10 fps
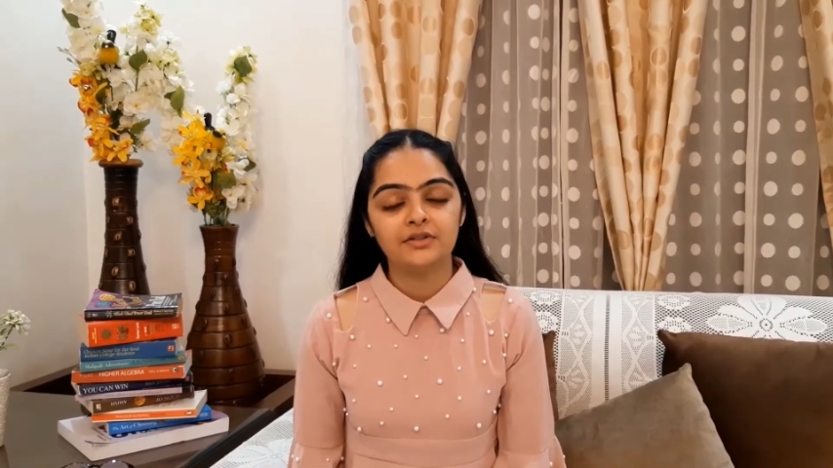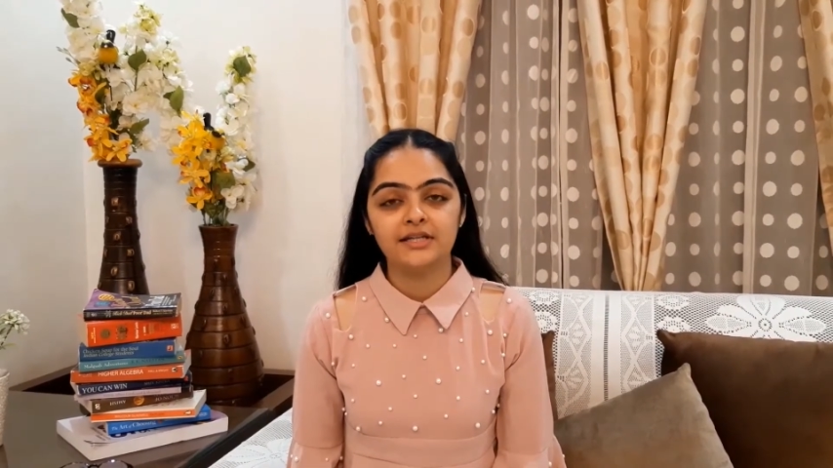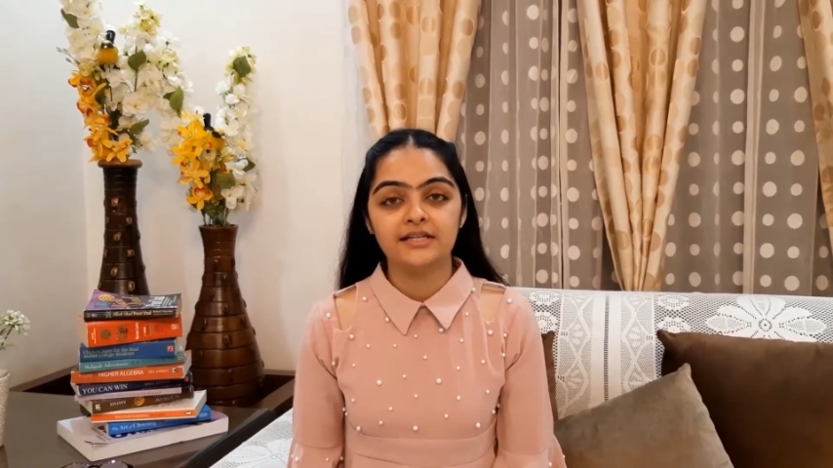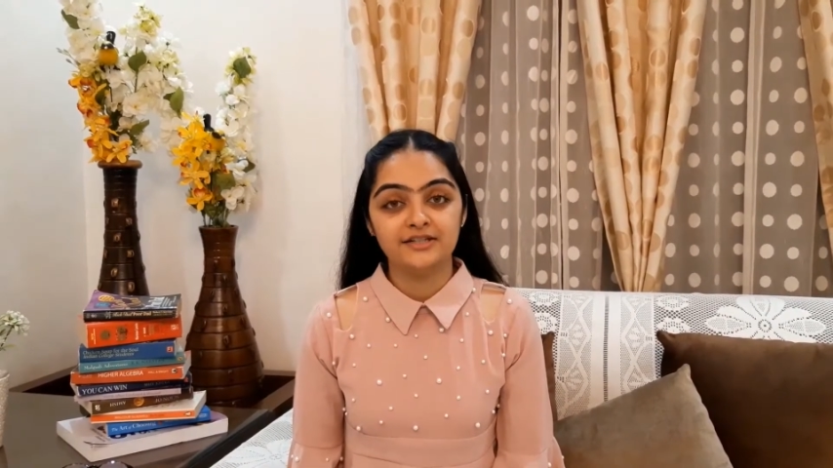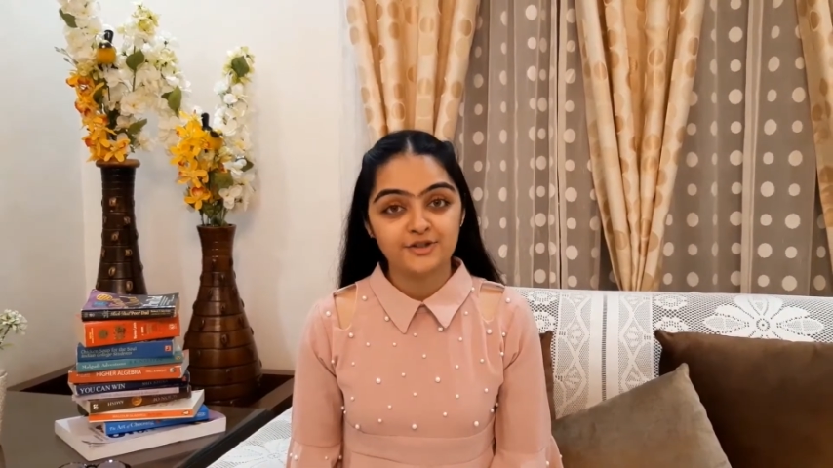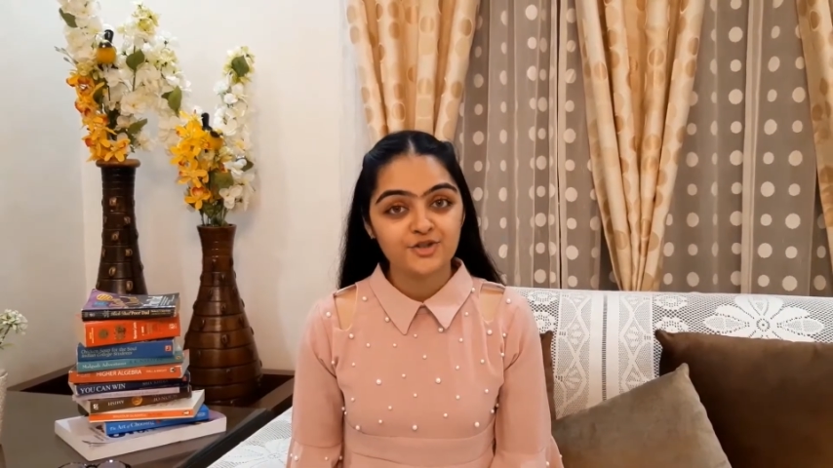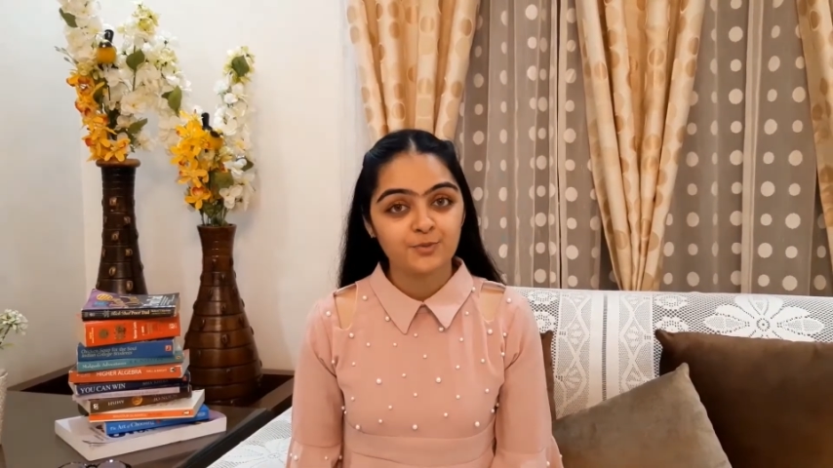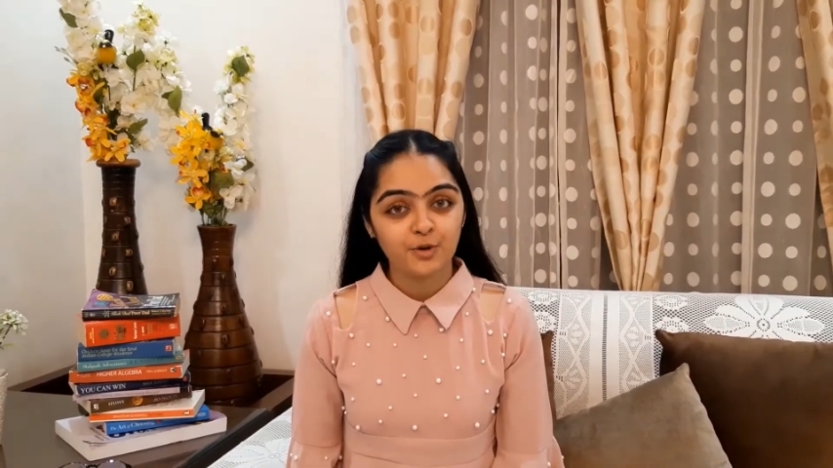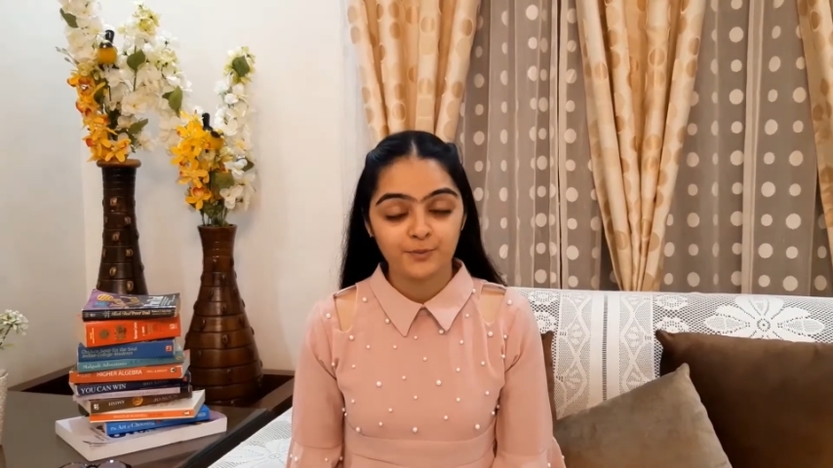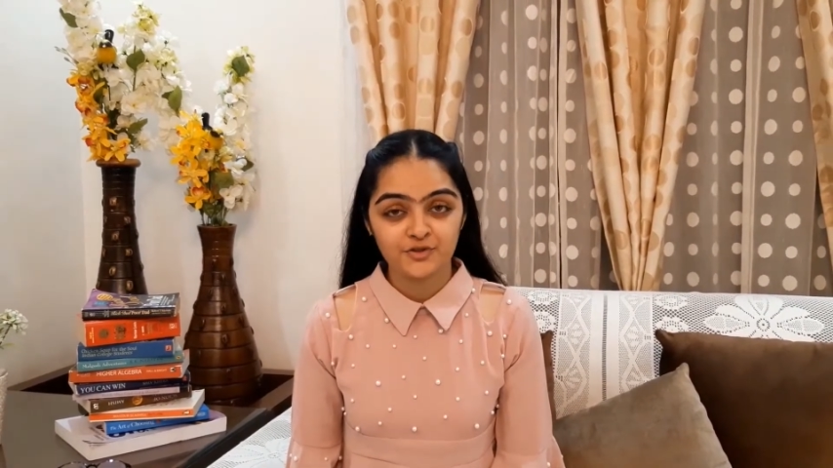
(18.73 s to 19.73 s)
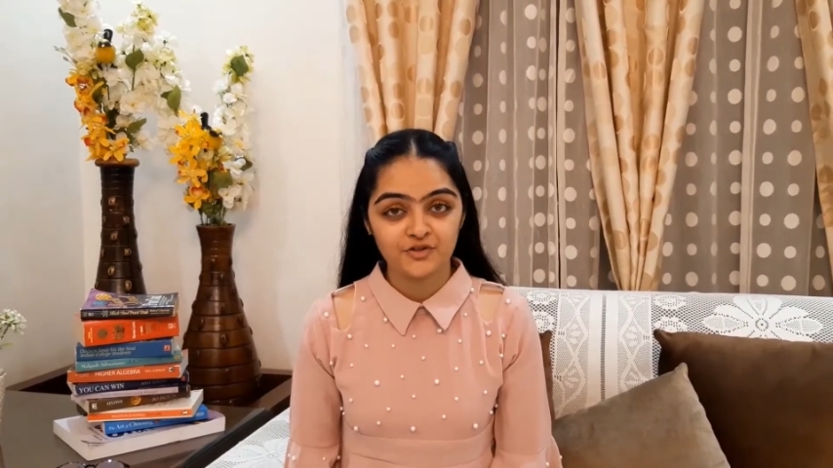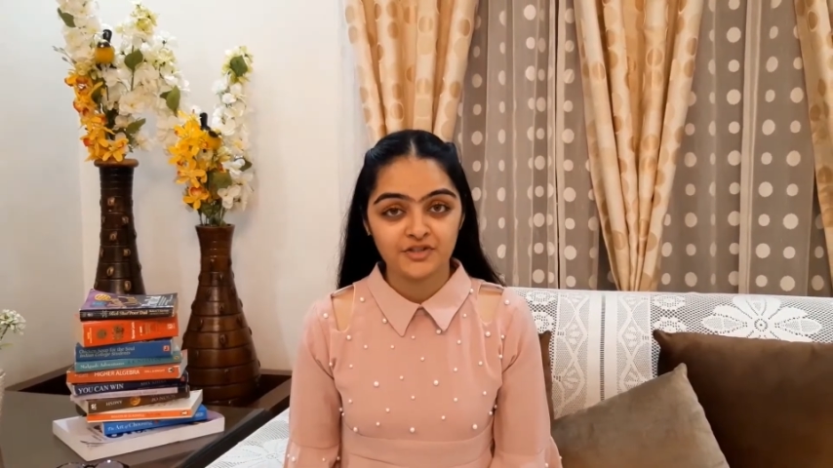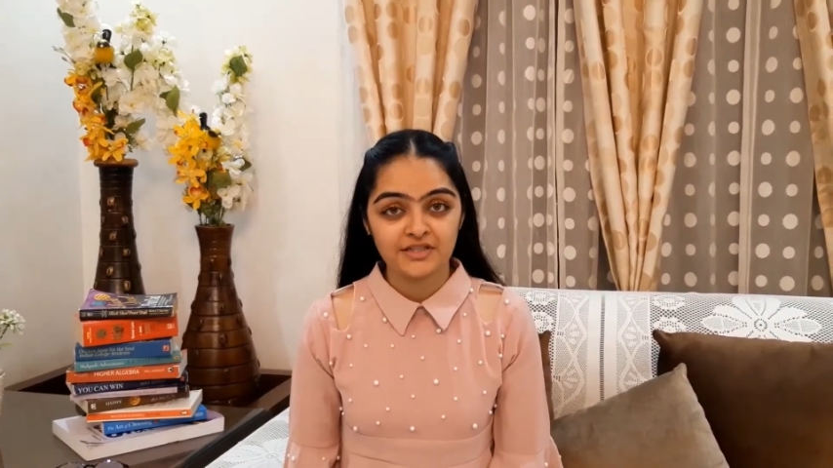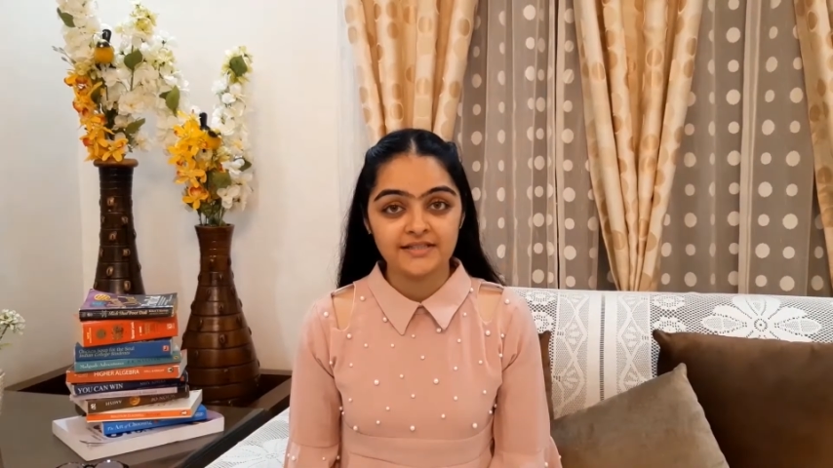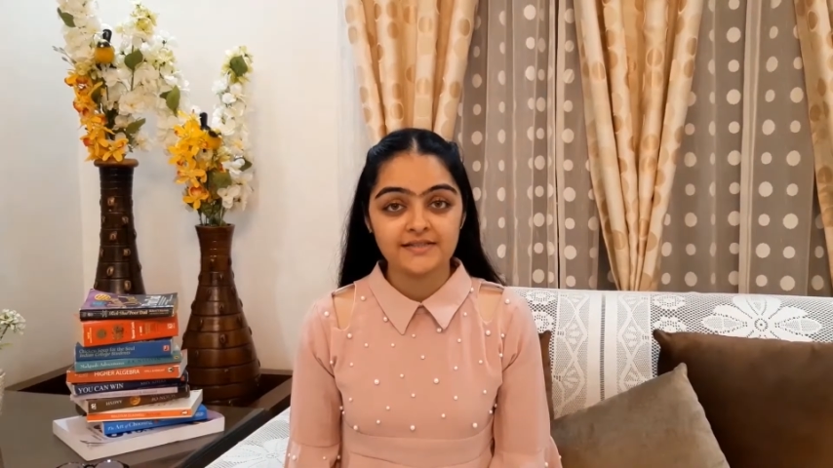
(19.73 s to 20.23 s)
internship
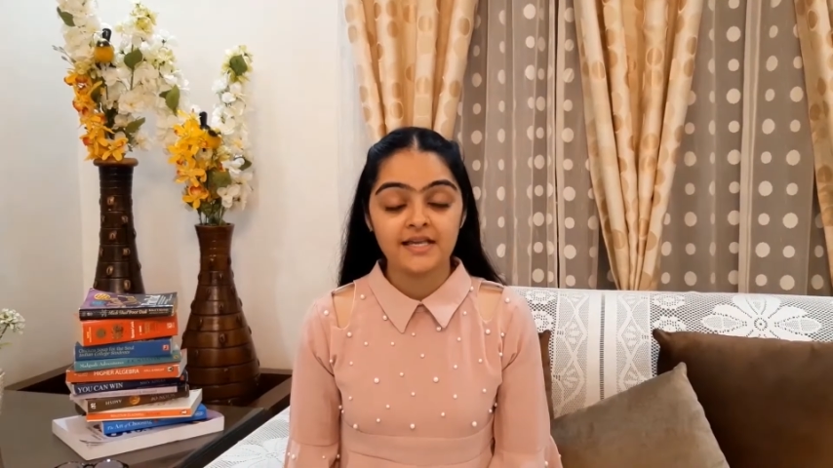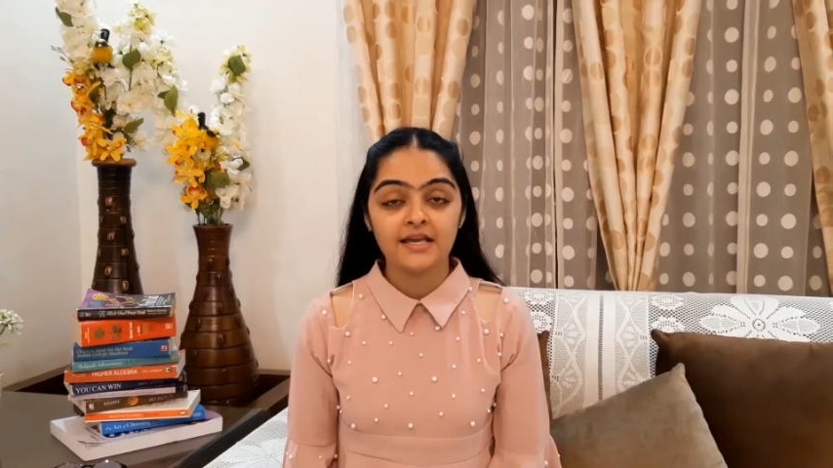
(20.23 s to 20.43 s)
opportunities